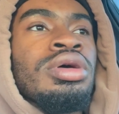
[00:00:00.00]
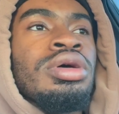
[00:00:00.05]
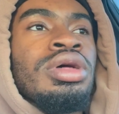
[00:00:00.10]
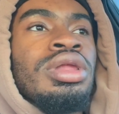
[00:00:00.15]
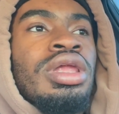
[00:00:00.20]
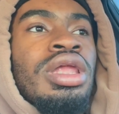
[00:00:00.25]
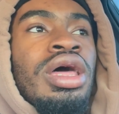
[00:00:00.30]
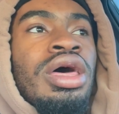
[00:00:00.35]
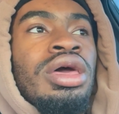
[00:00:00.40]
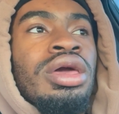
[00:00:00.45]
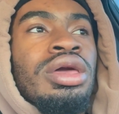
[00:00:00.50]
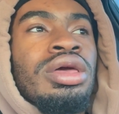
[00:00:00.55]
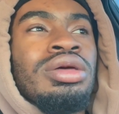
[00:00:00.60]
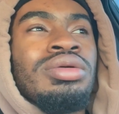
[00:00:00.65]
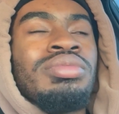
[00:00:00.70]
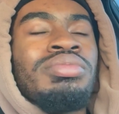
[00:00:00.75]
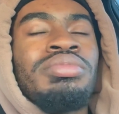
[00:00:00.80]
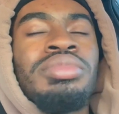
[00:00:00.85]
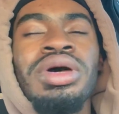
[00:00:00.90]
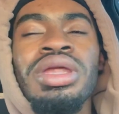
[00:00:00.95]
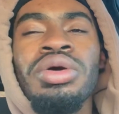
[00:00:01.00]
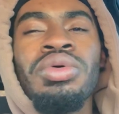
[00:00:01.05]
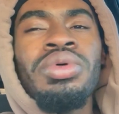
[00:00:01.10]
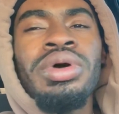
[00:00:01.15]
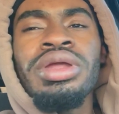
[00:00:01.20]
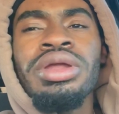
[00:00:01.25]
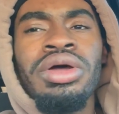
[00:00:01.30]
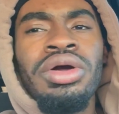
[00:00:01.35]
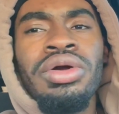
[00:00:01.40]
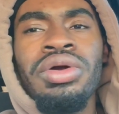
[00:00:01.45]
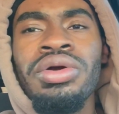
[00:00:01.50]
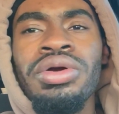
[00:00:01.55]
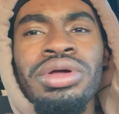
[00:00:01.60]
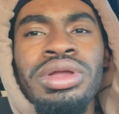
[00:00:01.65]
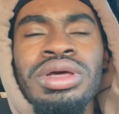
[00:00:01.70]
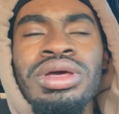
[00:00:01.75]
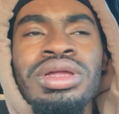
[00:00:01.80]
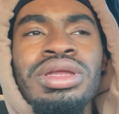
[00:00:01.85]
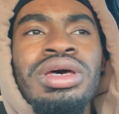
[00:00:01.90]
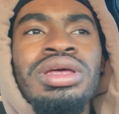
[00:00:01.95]
Like, but it wasn't
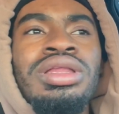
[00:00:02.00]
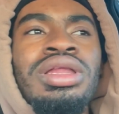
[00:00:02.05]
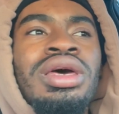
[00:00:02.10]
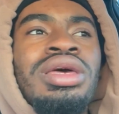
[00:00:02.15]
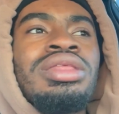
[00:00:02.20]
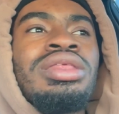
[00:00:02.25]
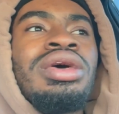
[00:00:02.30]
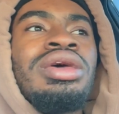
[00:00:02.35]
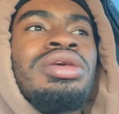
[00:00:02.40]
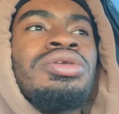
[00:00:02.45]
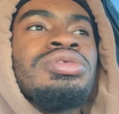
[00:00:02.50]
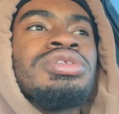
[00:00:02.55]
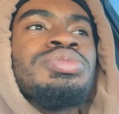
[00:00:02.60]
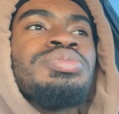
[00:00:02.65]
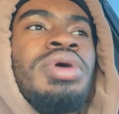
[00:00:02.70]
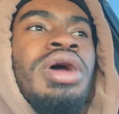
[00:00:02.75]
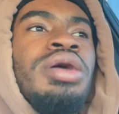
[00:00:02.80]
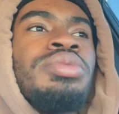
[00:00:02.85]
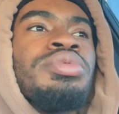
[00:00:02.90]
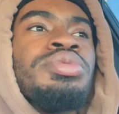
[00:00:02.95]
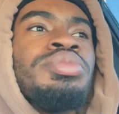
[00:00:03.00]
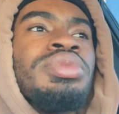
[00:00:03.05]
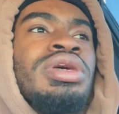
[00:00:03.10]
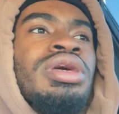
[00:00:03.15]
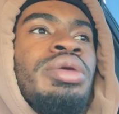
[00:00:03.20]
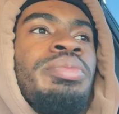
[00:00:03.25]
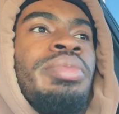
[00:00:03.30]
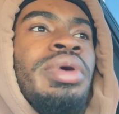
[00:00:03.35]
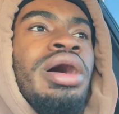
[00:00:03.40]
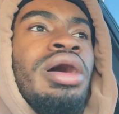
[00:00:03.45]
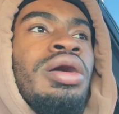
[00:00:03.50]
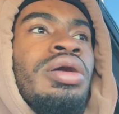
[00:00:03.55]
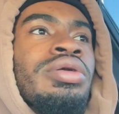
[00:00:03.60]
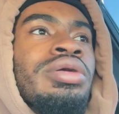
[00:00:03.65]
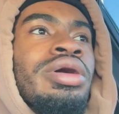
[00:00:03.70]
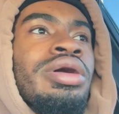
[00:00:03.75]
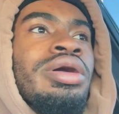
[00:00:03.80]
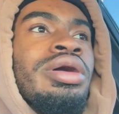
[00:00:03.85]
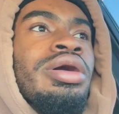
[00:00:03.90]
early or nothing like that. It was probably about,